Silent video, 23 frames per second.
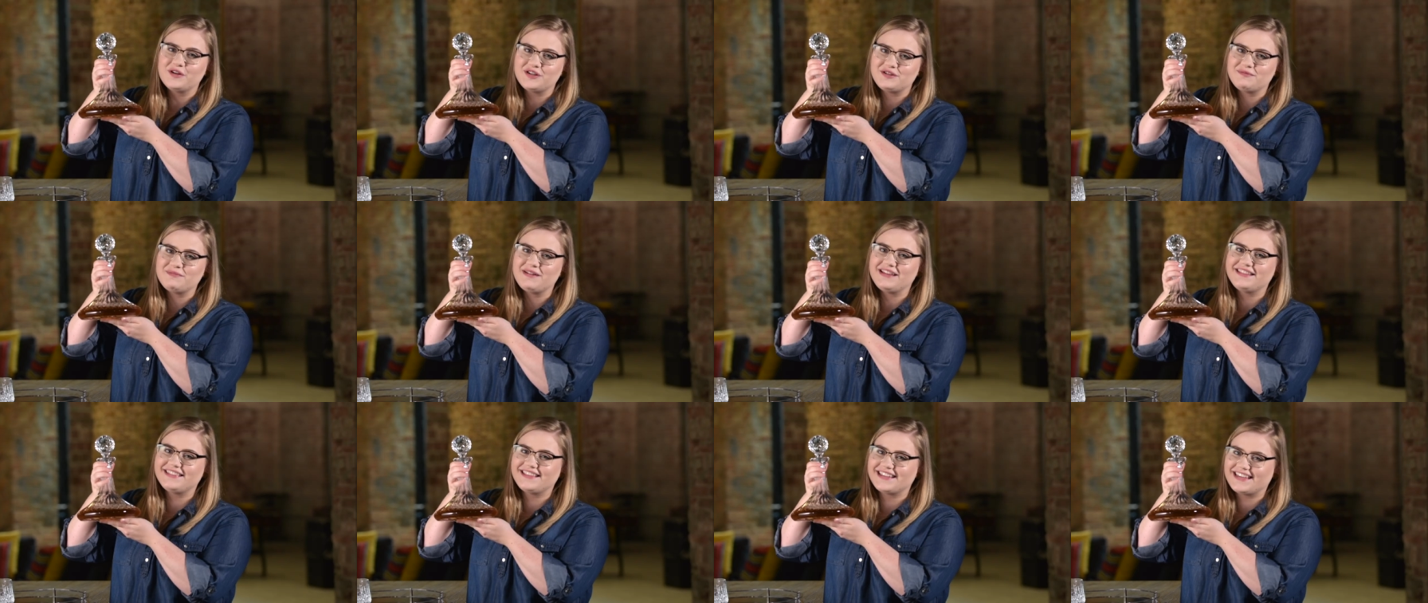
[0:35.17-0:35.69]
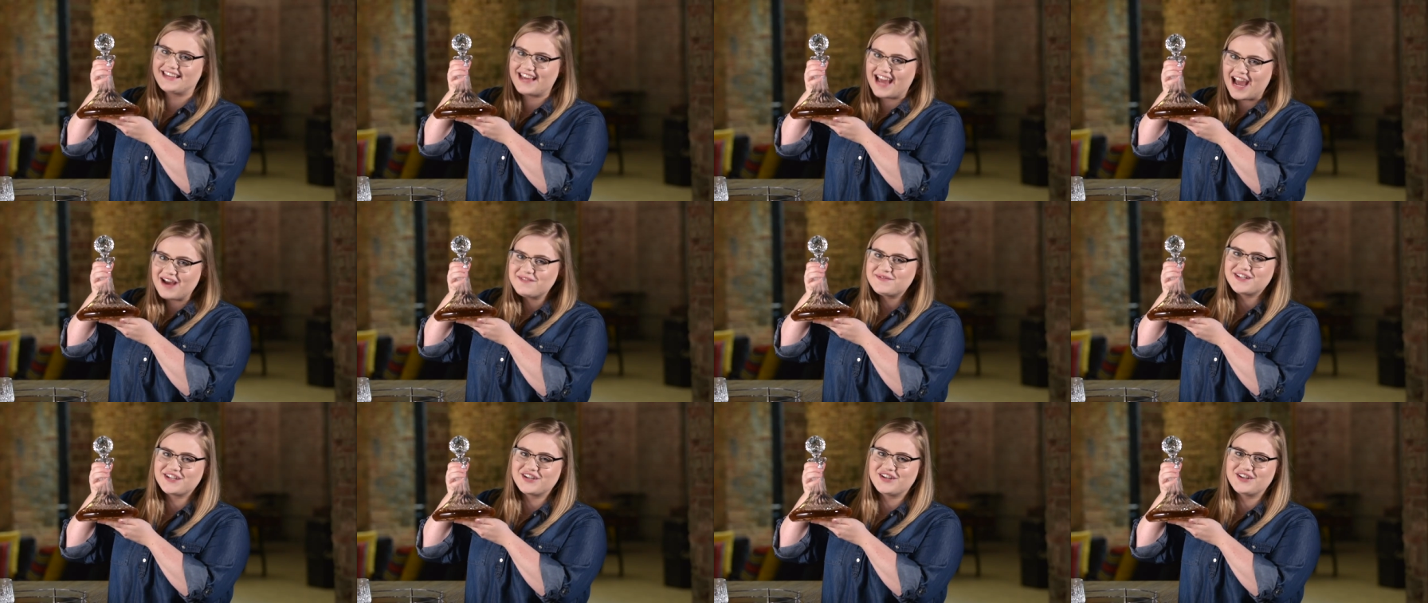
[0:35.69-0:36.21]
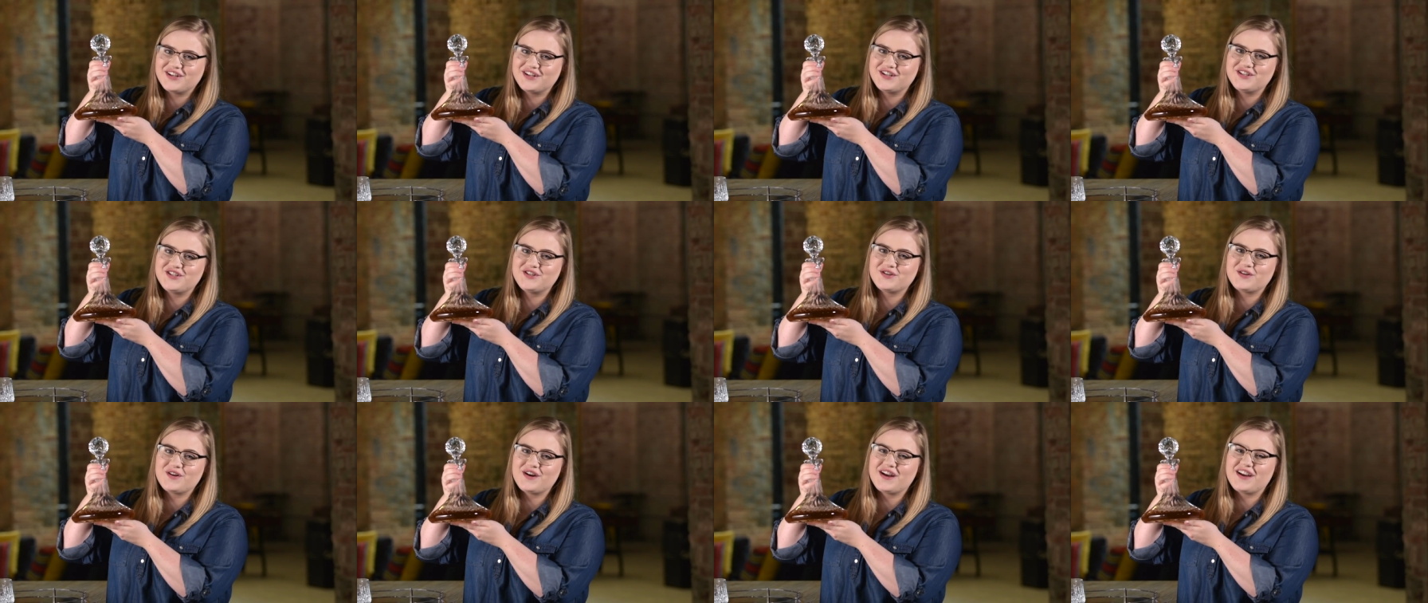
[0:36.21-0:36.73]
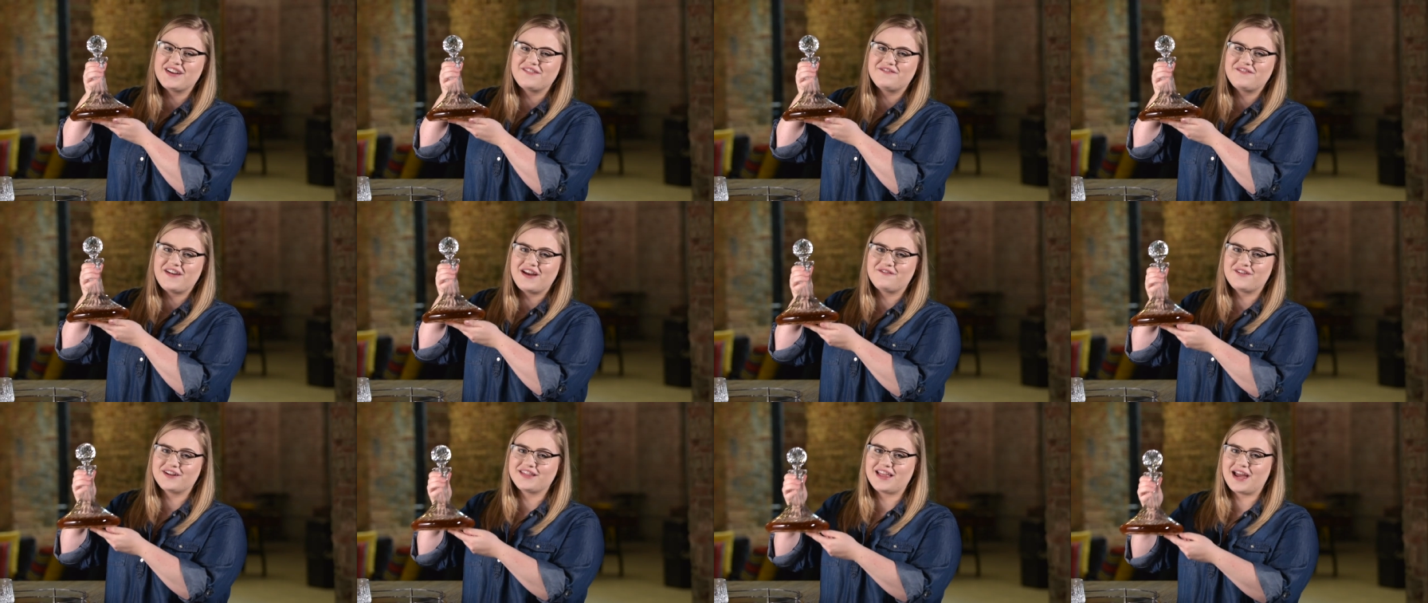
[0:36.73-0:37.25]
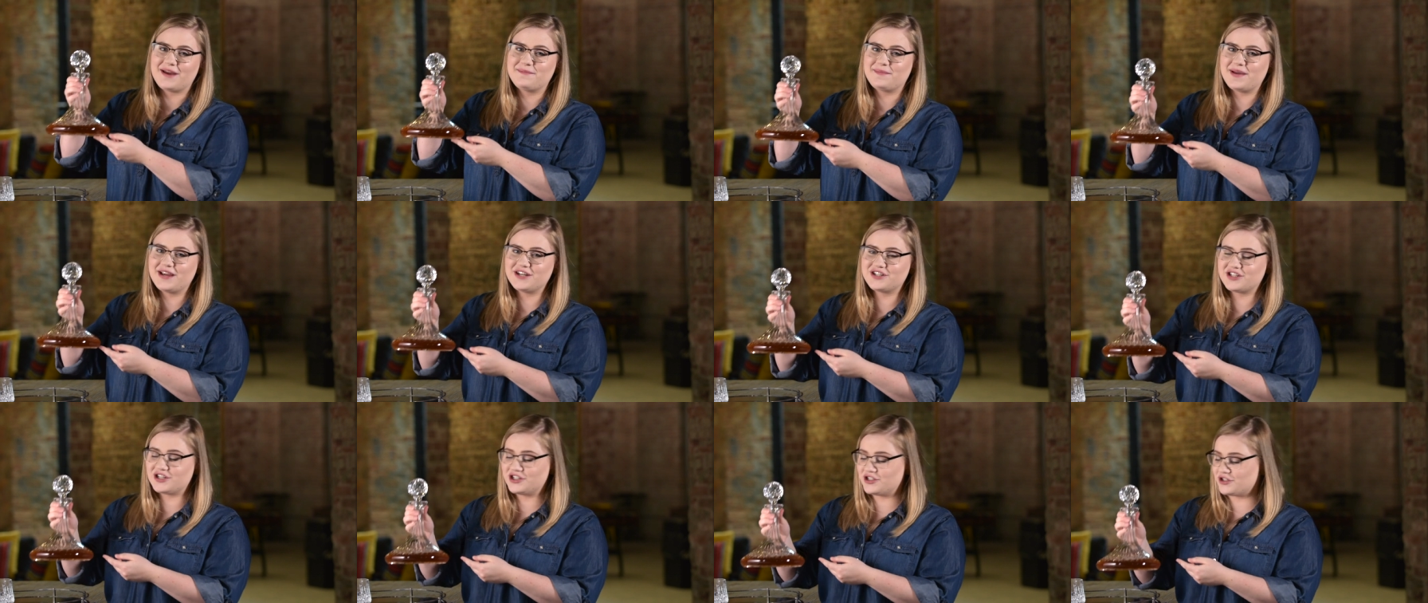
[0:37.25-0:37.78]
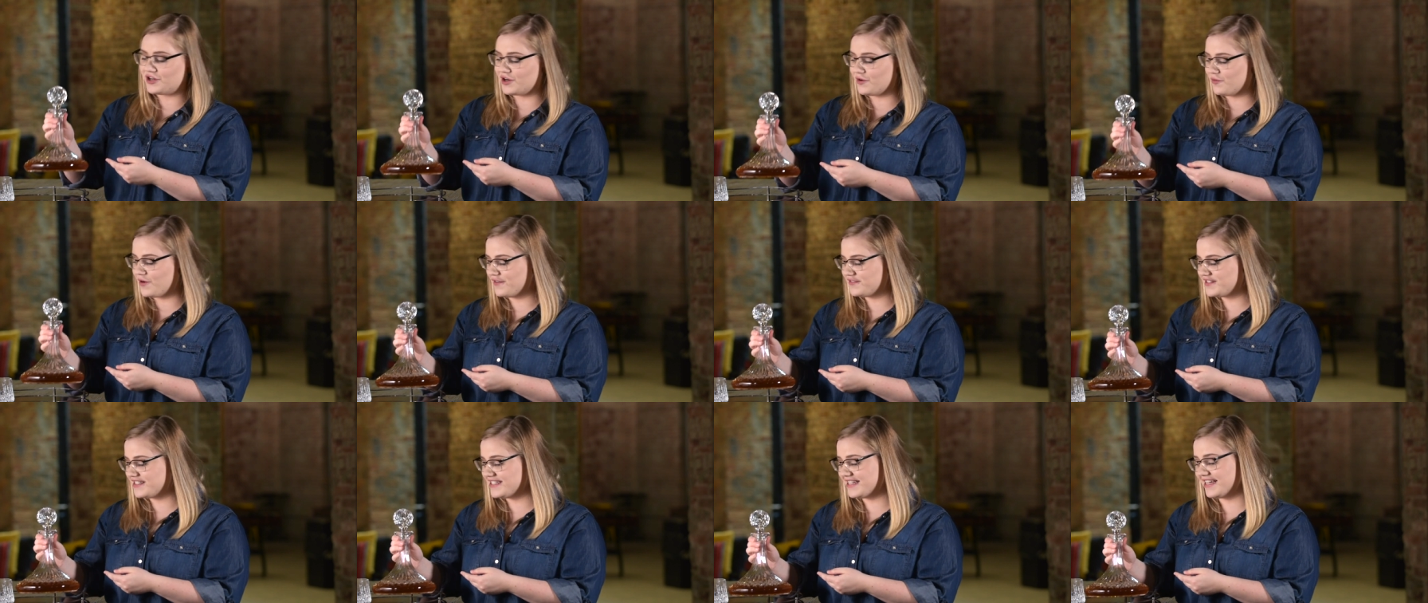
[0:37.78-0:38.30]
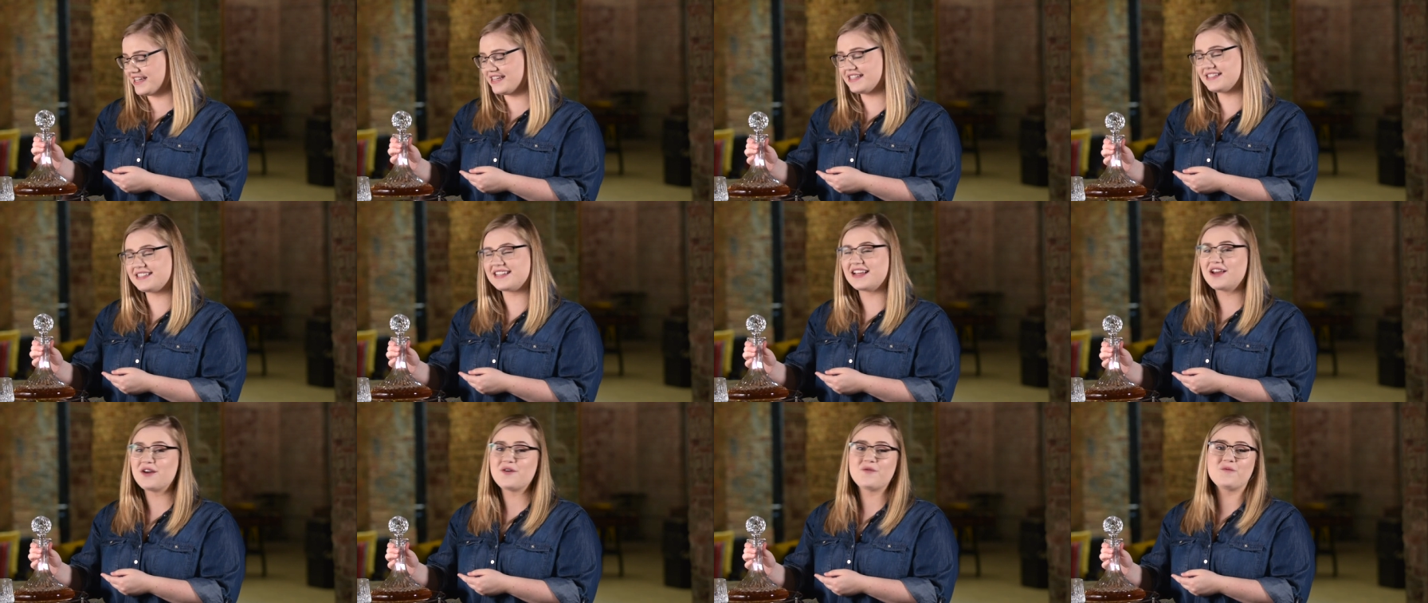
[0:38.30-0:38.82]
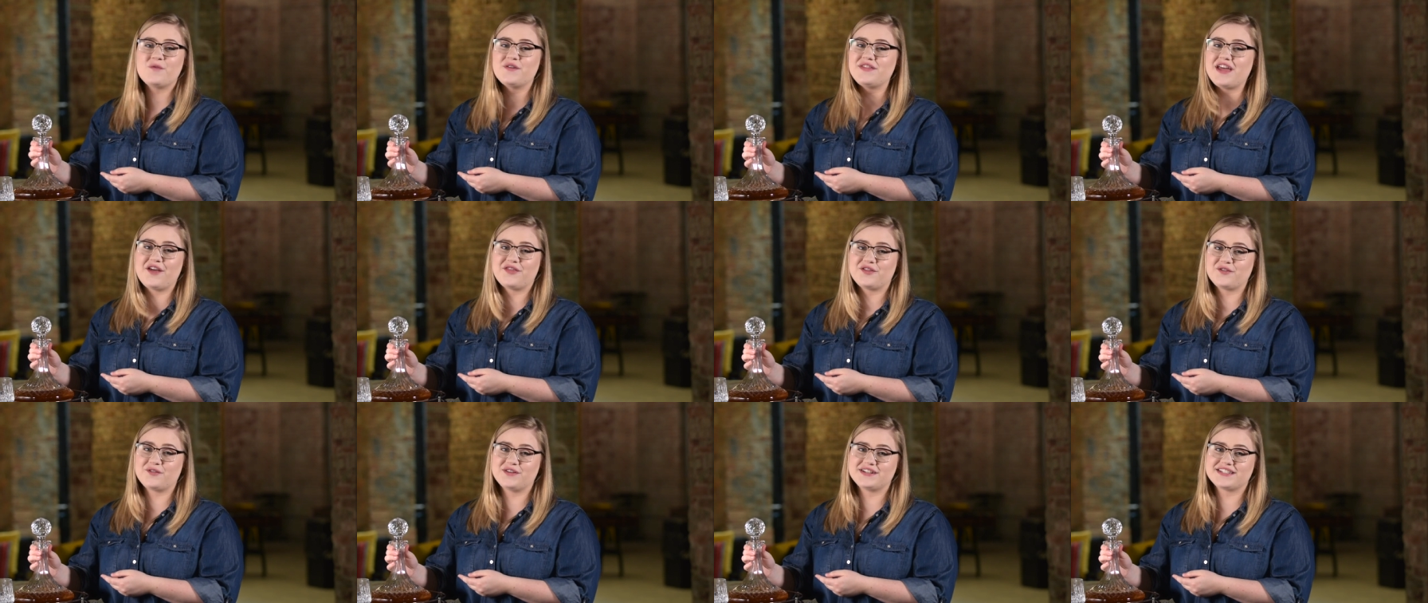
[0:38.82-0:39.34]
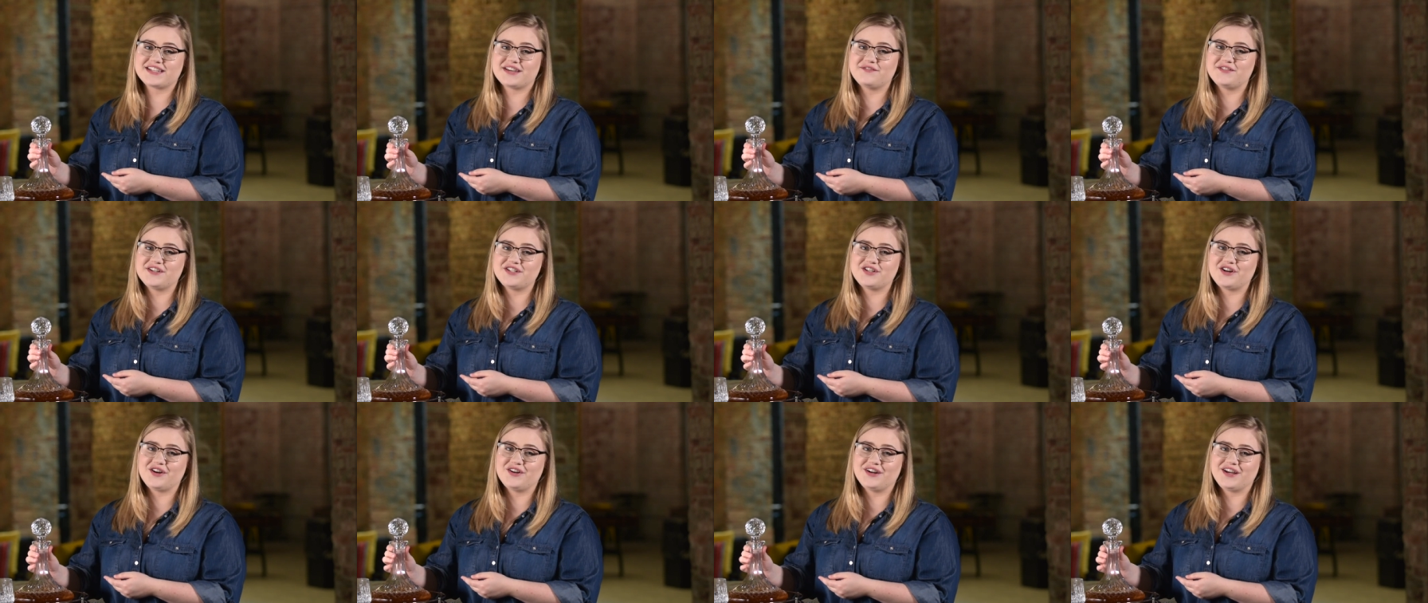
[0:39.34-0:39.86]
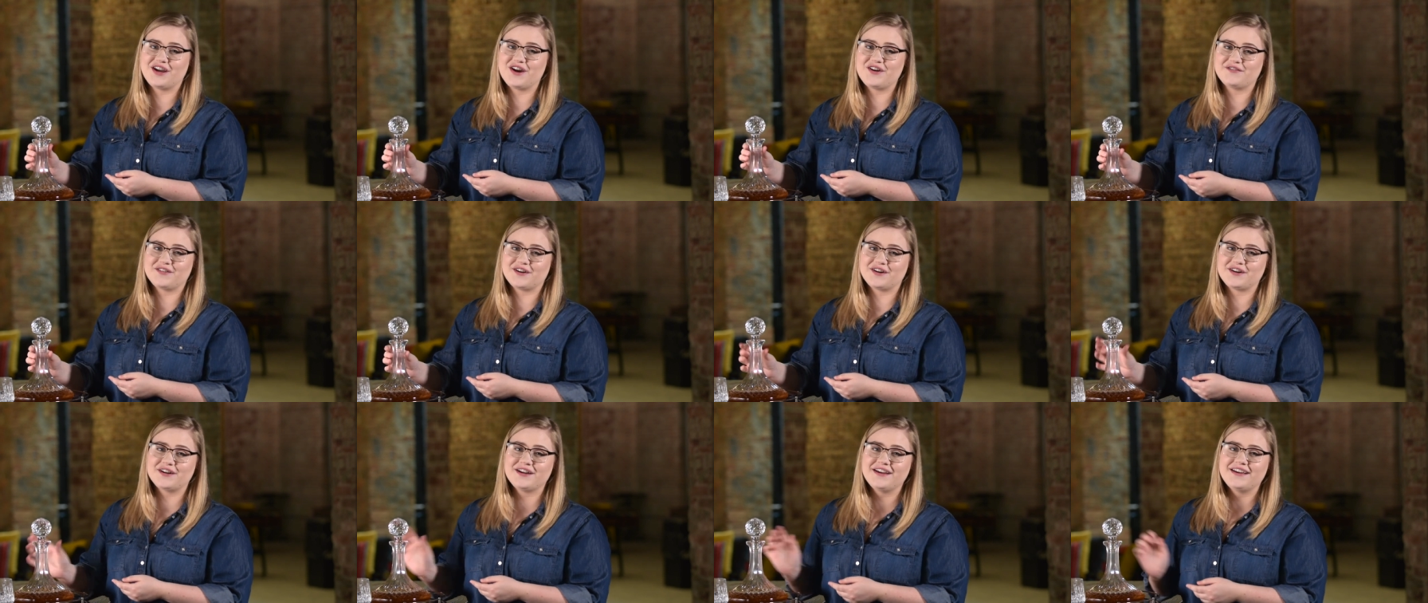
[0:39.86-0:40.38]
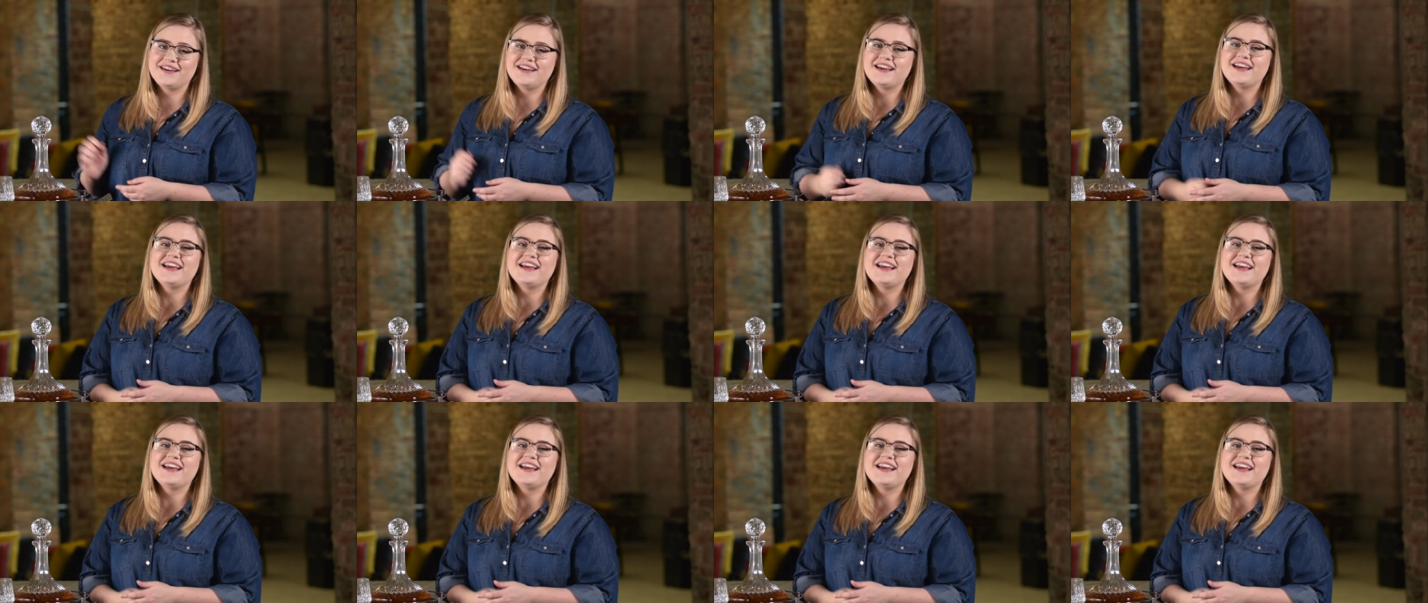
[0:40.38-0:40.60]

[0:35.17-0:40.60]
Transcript: which meant the captain could enjoy a favorite libation during rough seas without the risk of it turning over.